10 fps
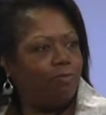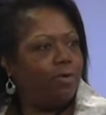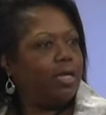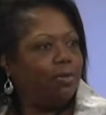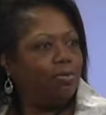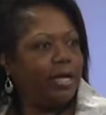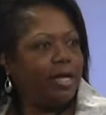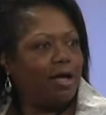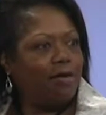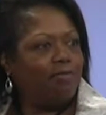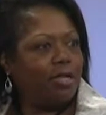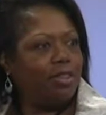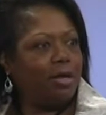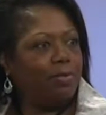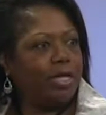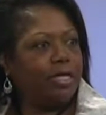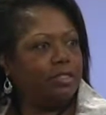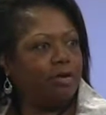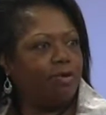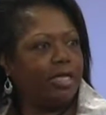feeling pretty confident that we
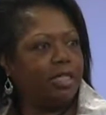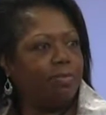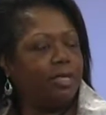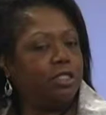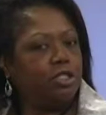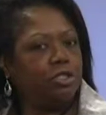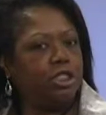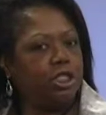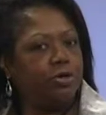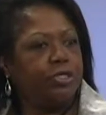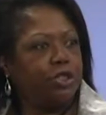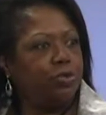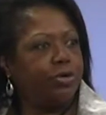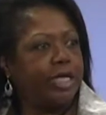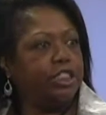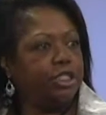can direct them into a territory, a